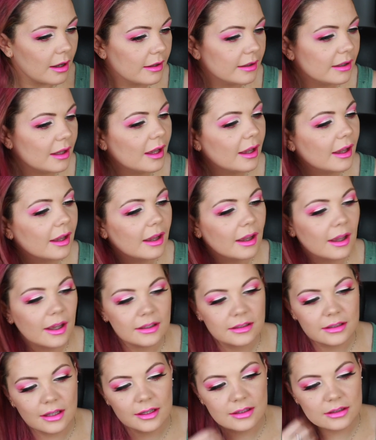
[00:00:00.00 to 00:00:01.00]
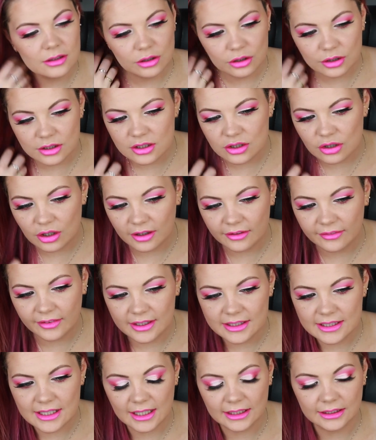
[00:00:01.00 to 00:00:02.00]
yeah, it looks sort of
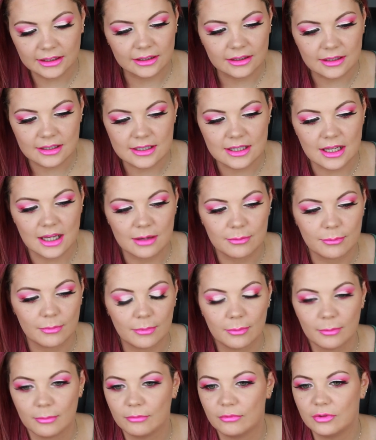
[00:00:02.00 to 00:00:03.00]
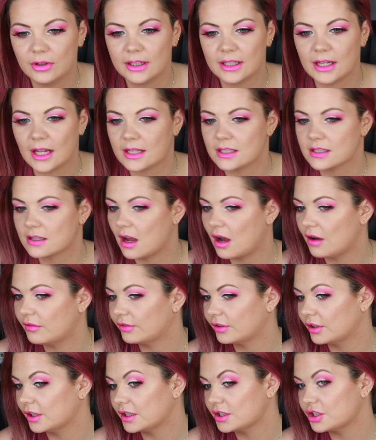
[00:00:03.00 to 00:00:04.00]
exactly the same. Really nice
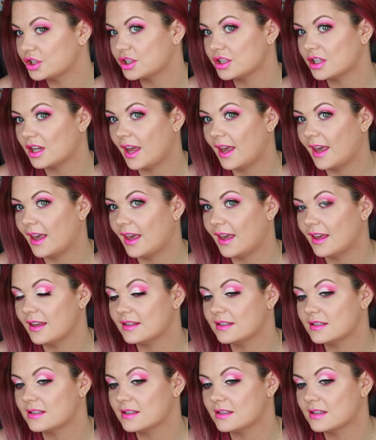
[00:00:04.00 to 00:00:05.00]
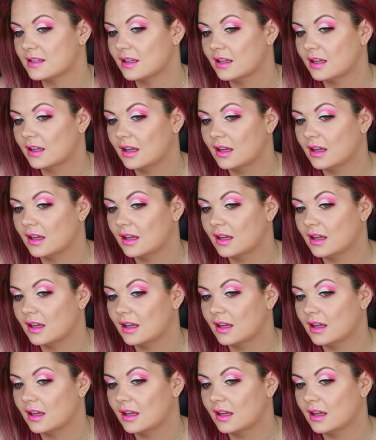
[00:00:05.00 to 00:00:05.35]
coverage. It is